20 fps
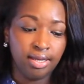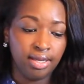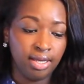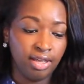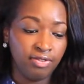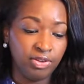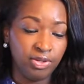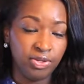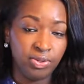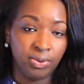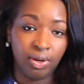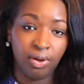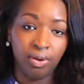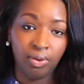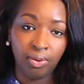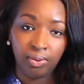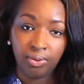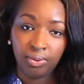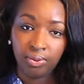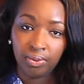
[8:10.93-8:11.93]
If you do a
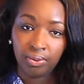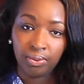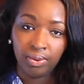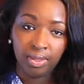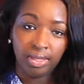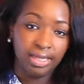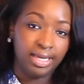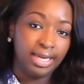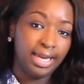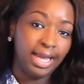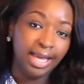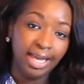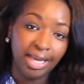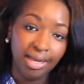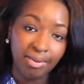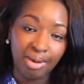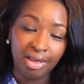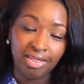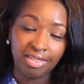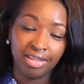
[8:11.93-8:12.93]
whole
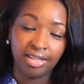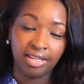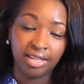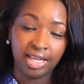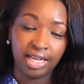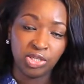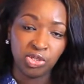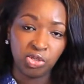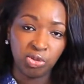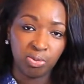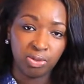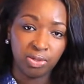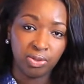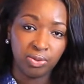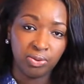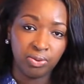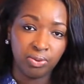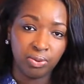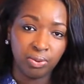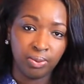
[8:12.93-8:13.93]
name, I think that that's super
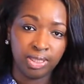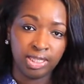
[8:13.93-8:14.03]
cool,